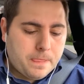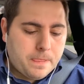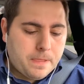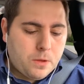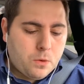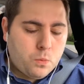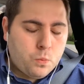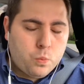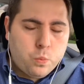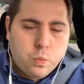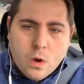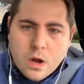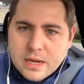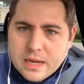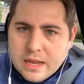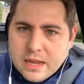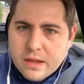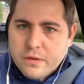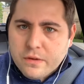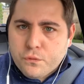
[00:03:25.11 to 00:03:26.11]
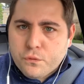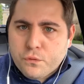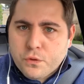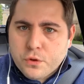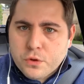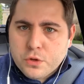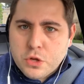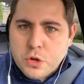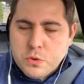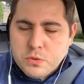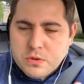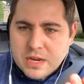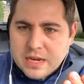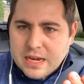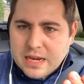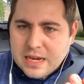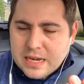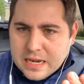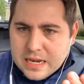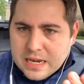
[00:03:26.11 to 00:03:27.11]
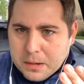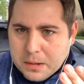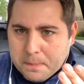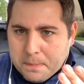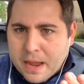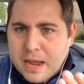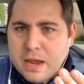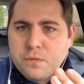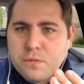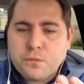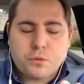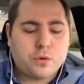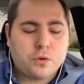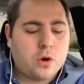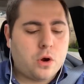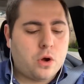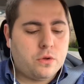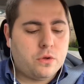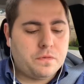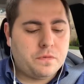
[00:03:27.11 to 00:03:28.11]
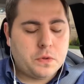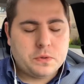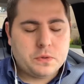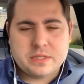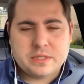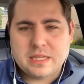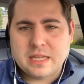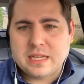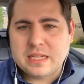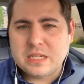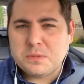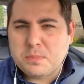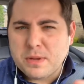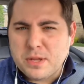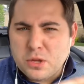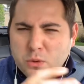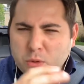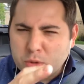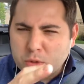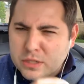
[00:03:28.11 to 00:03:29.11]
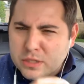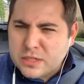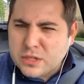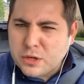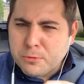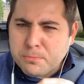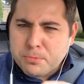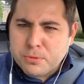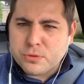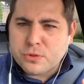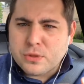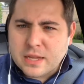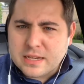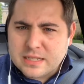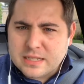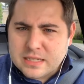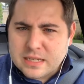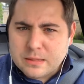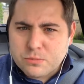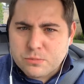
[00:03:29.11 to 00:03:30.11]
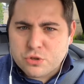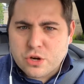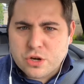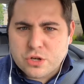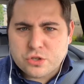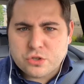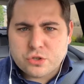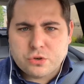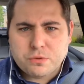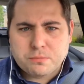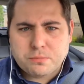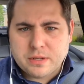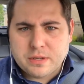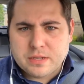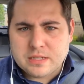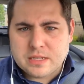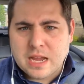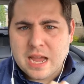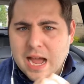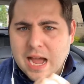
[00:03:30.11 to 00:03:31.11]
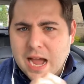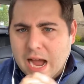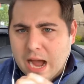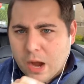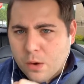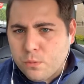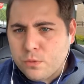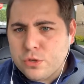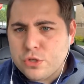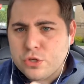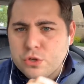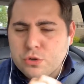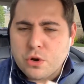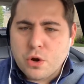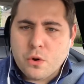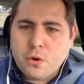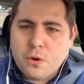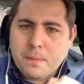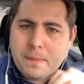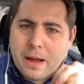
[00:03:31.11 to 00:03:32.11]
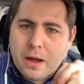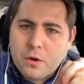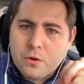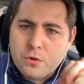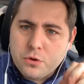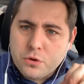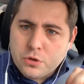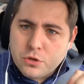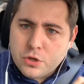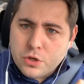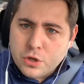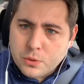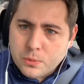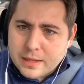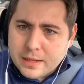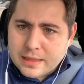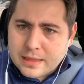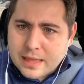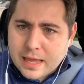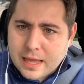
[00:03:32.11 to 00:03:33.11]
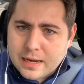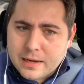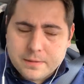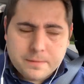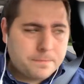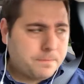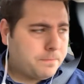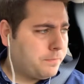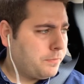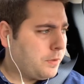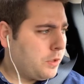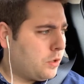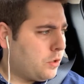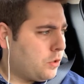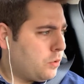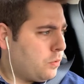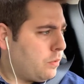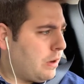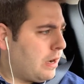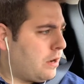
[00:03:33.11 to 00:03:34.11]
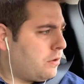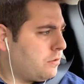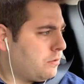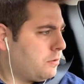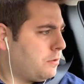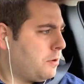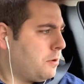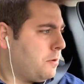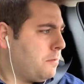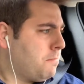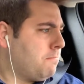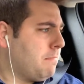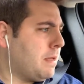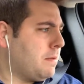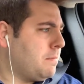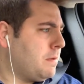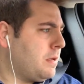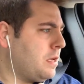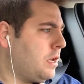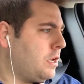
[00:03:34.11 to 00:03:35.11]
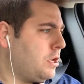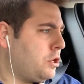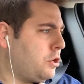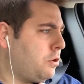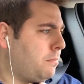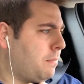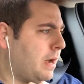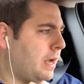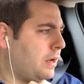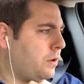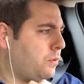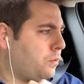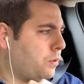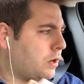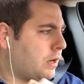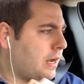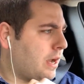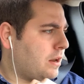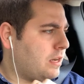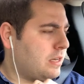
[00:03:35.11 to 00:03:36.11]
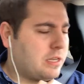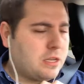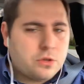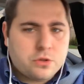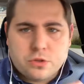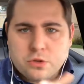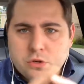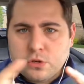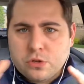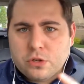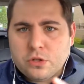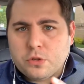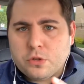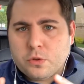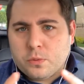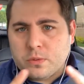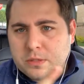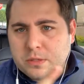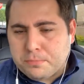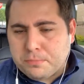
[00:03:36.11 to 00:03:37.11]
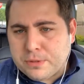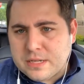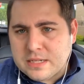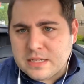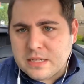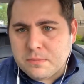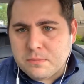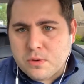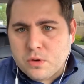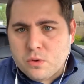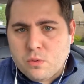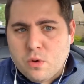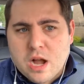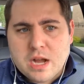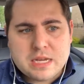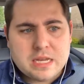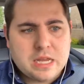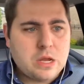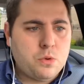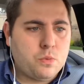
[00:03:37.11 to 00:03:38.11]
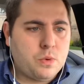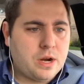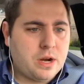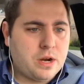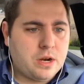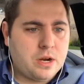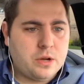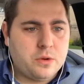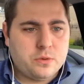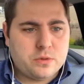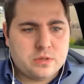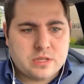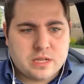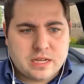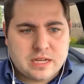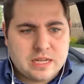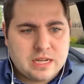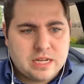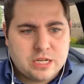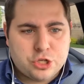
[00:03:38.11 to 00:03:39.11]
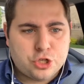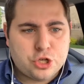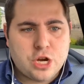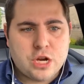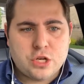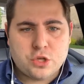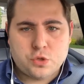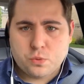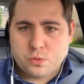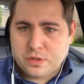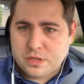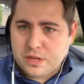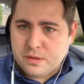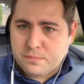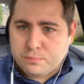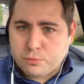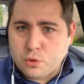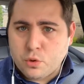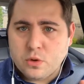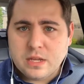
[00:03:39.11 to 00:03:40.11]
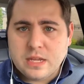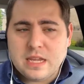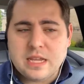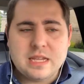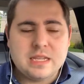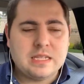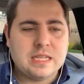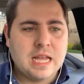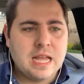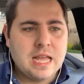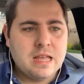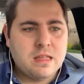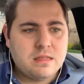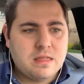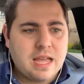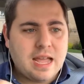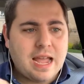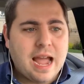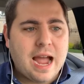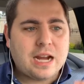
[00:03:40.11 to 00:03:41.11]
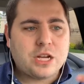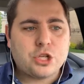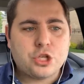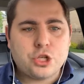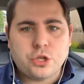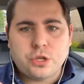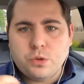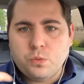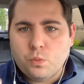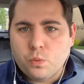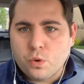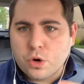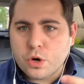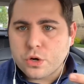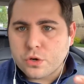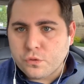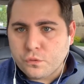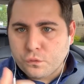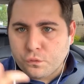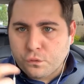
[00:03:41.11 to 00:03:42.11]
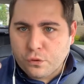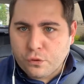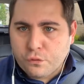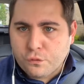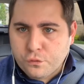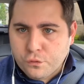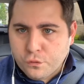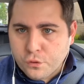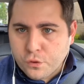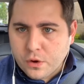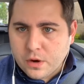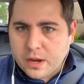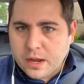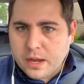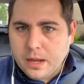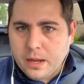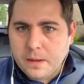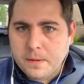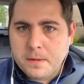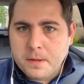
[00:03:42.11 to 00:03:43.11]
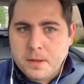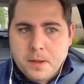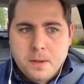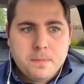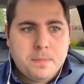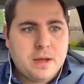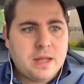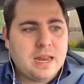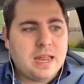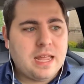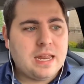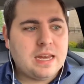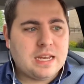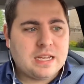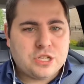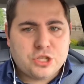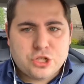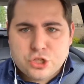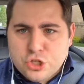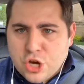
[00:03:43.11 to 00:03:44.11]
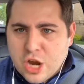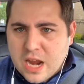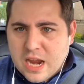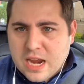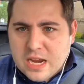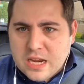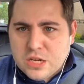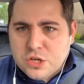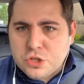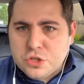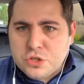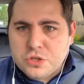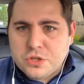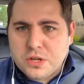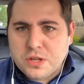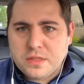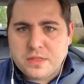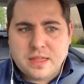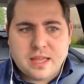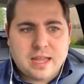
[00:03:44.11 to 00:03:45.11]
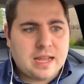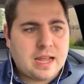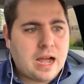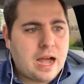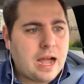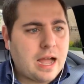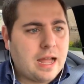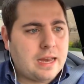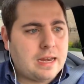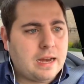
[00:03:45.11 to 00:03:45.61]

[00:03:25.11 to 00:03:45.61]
what if you didn't need to pay for all of those things, but you could still put that same structure in place? How would you go about doing that? Well, maybe you might work out a deal. There was a place in Milwaukee where it was like an exchange where the employees, they actually worked for free, but in exchange they got